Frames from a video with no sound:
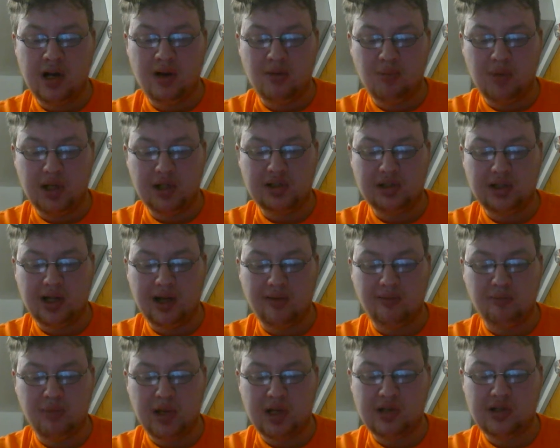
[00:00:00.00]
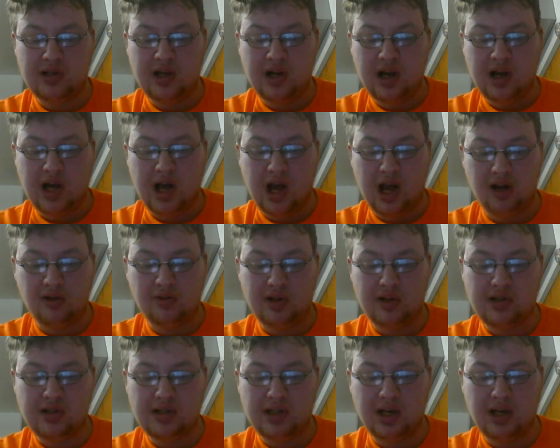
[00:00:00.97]
must have missed how
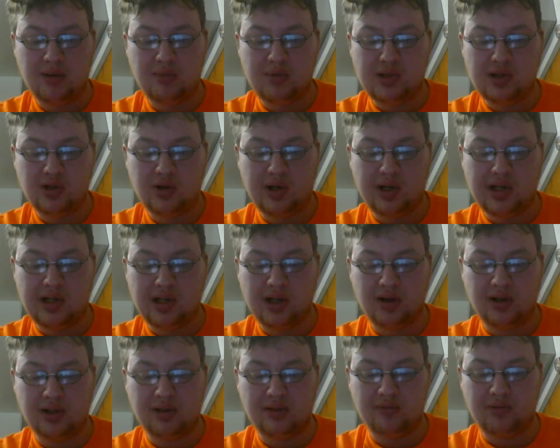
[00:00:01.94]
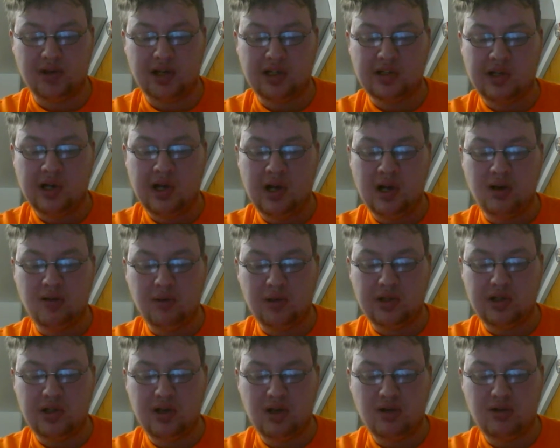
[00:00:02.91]
this same storytelling device
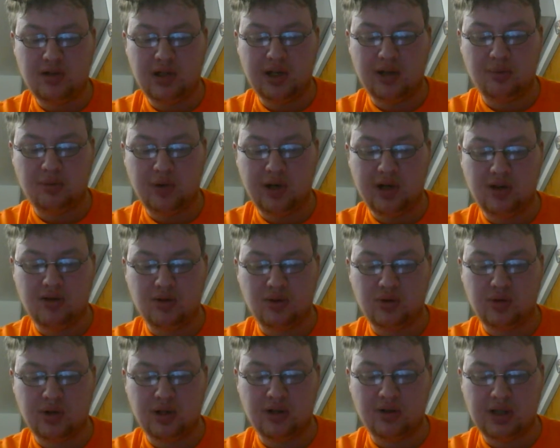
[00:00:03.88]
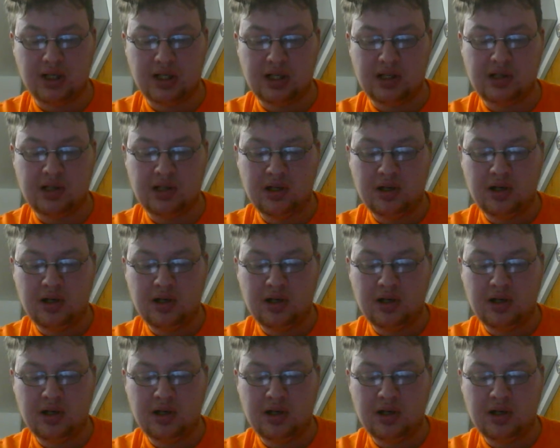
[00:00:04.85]
was used in the prequel trilogies.